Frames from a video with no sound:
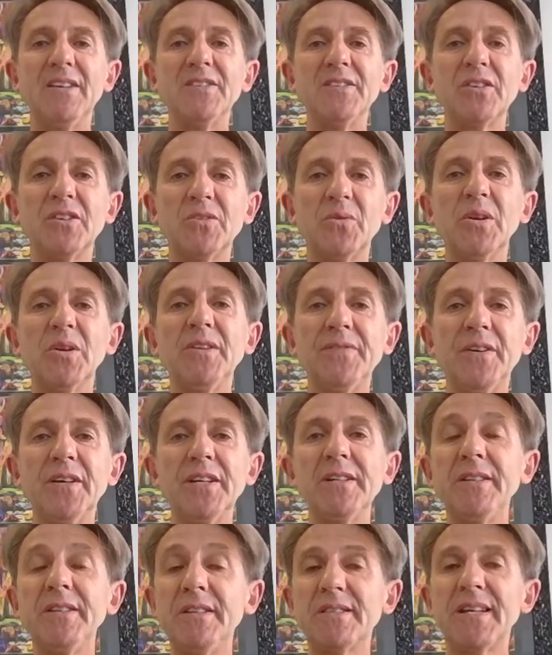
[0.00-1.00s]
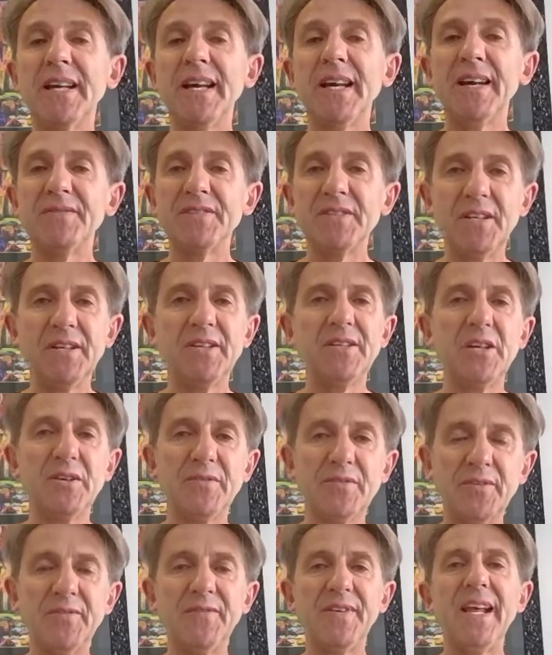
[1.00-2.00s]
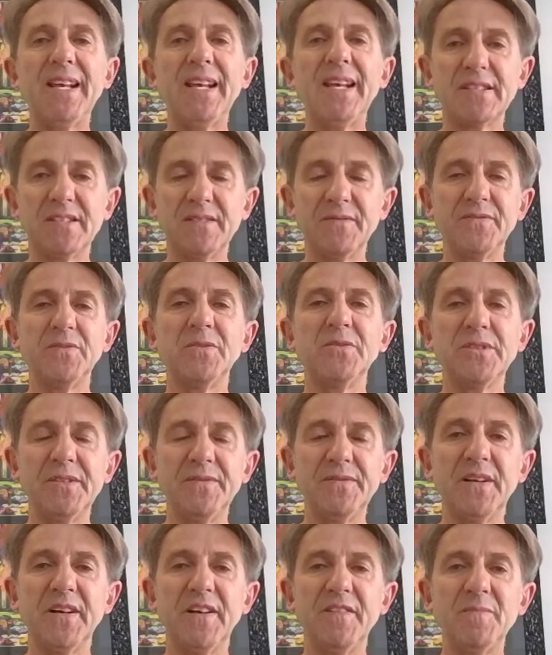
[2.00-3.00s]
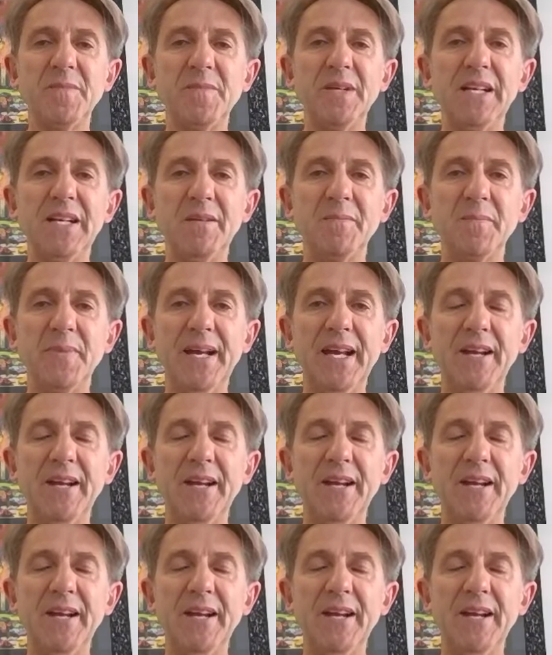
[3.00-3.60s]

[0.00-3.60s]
To qualify, you need to have turnover of less than £45 million.